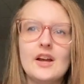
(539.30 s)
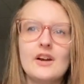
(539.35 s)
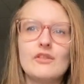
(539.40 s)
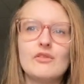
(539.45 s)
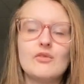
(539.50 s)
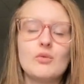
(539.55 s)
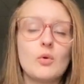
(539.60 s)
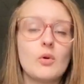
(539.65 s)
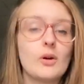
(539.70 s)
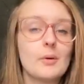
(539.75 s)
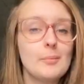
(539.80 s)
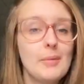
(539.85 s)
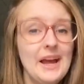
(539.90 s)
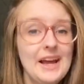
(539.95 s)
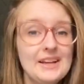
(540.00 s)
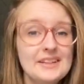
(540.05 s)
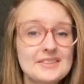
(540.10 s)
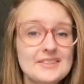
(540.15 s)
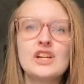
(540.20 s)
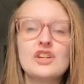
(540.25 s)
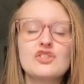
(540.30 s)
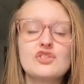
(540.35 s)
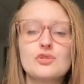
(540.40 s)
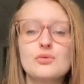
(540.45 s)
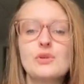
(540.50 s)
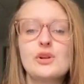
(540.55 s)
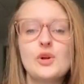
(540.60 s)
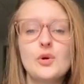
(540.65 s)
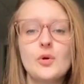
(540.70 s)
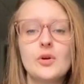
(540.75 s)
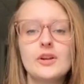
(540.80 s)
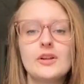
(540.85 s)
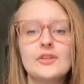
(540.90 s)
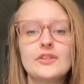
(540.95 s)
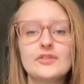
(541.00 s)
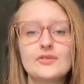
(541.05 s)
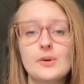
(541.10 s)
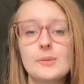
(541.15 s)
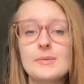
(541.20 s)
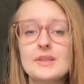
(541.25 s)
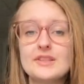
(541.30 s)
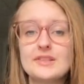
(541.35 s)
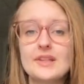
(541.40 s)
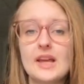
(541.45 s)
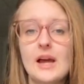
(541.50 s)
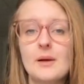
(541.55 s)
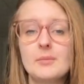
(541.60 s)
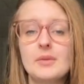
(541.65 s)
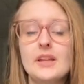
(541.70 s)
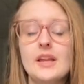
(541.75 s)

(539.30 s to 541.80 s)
for pets. Tree oils from the sap